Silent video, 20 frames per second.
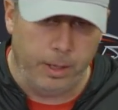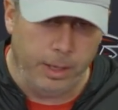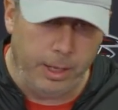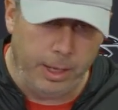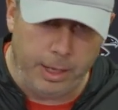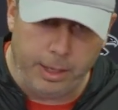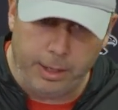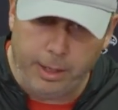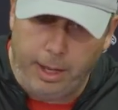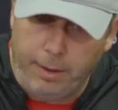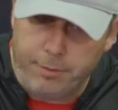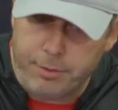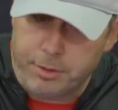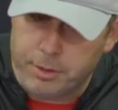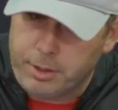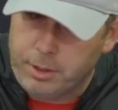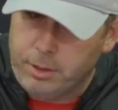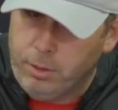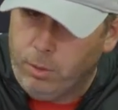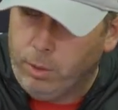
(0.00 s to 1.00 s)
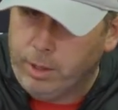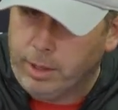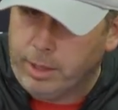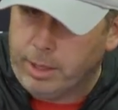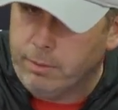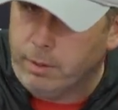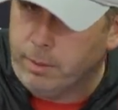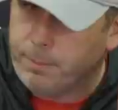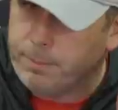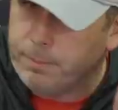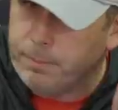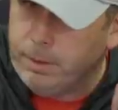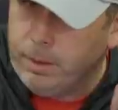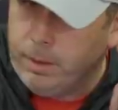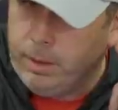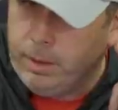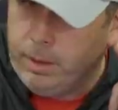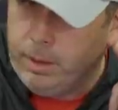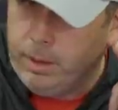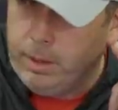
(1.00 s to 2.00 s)
Uh, obviously, you don't want to give up
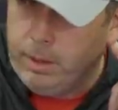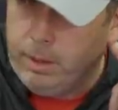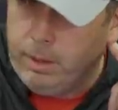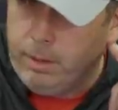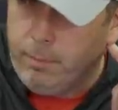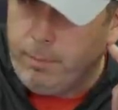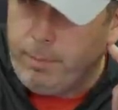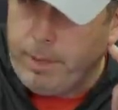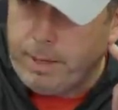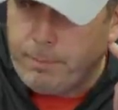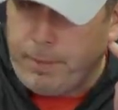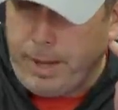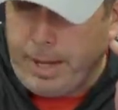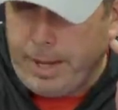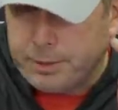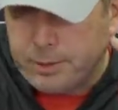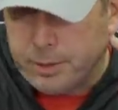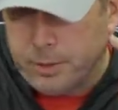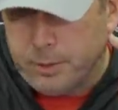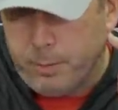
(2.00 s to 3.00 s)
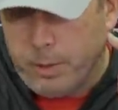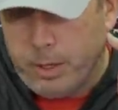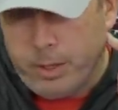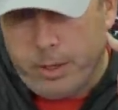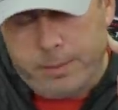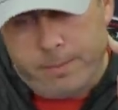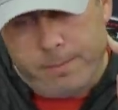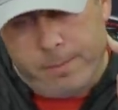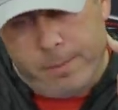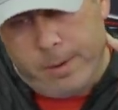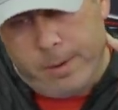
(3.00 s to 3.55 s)
big passes, but